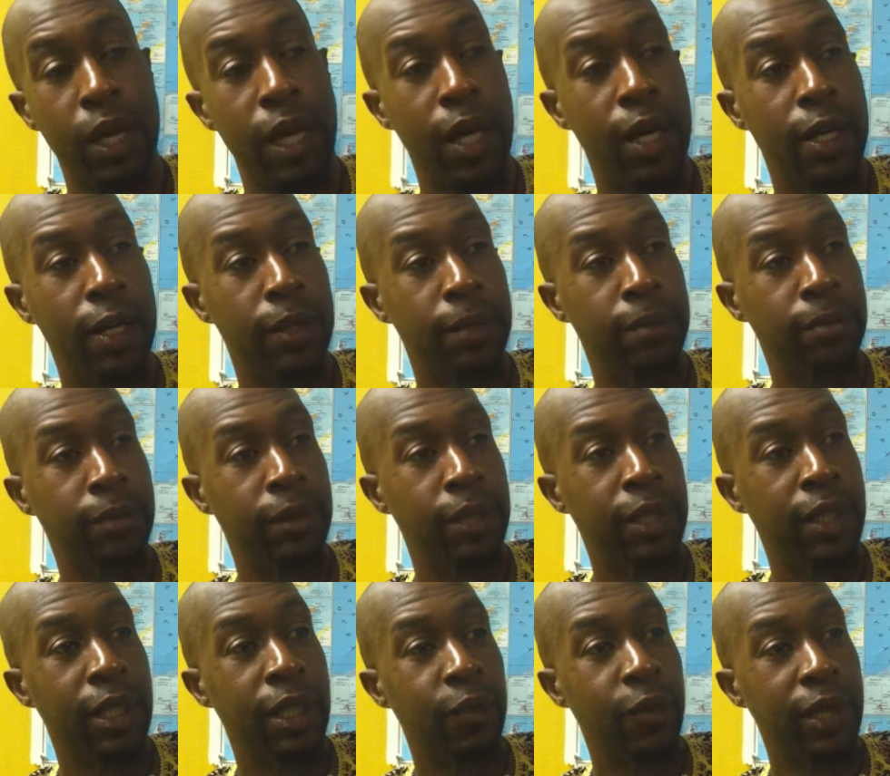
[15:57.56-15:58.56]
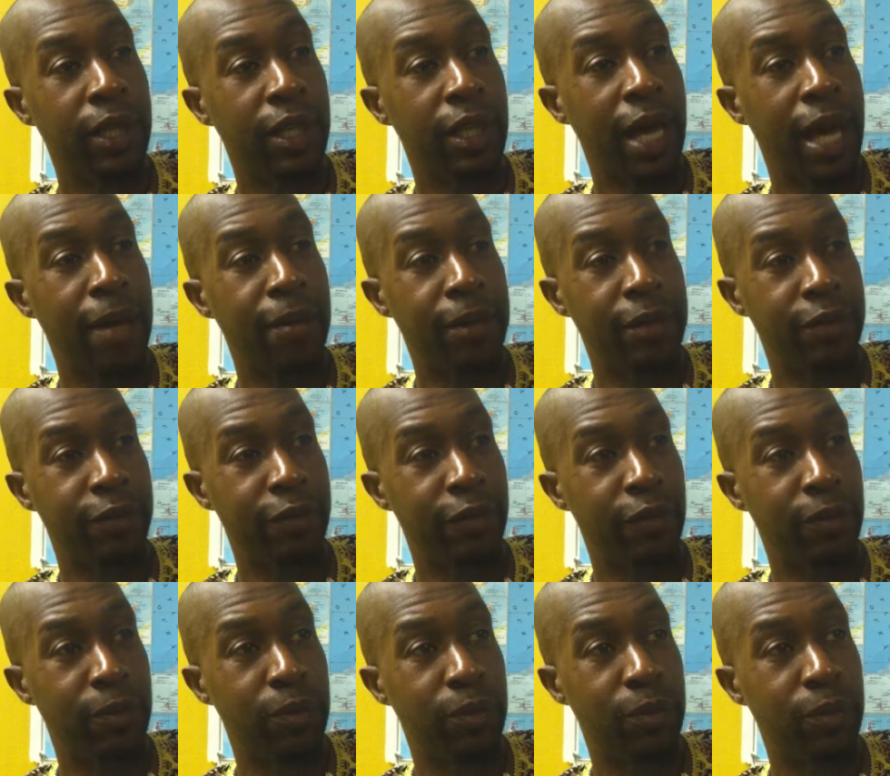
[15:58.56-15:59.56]
Um, well,
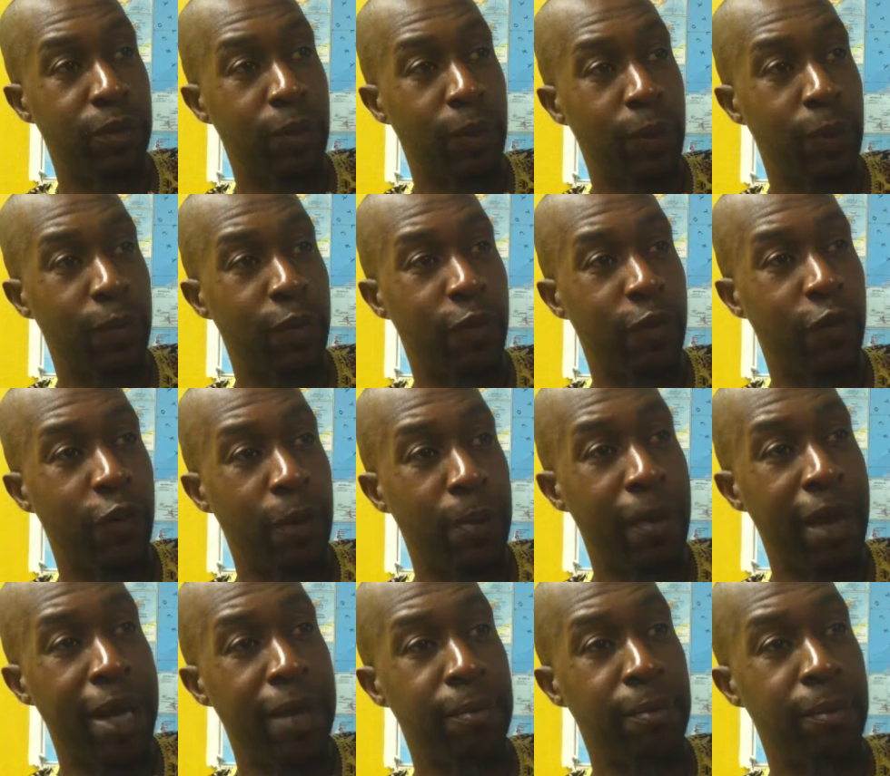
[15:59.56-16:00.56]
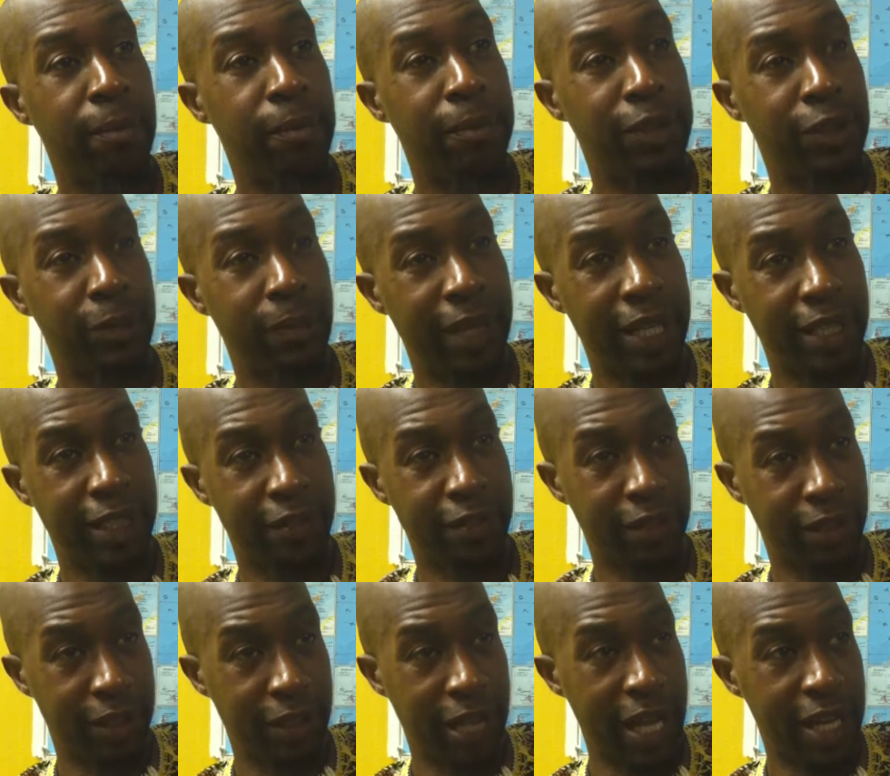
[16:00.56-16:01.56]
from my perspective,
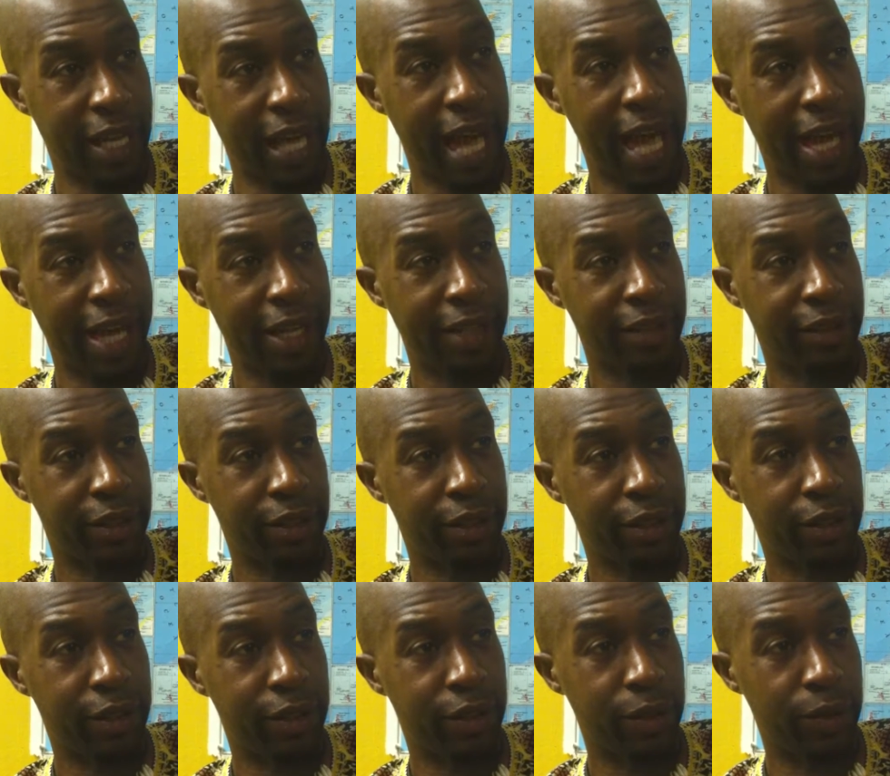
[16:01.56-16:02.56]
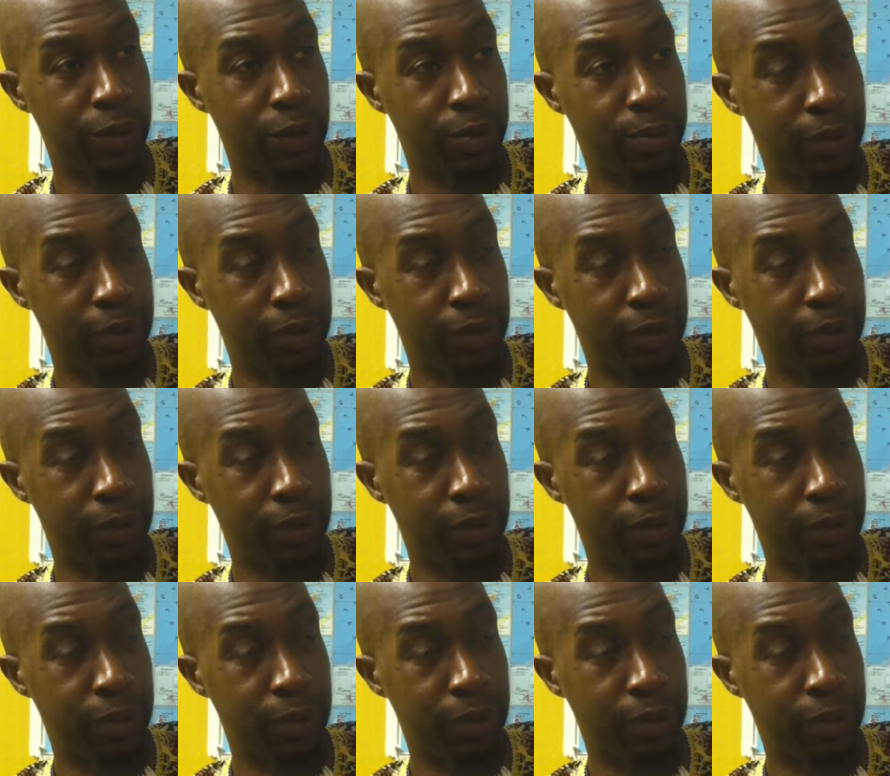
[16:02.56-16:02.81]
I do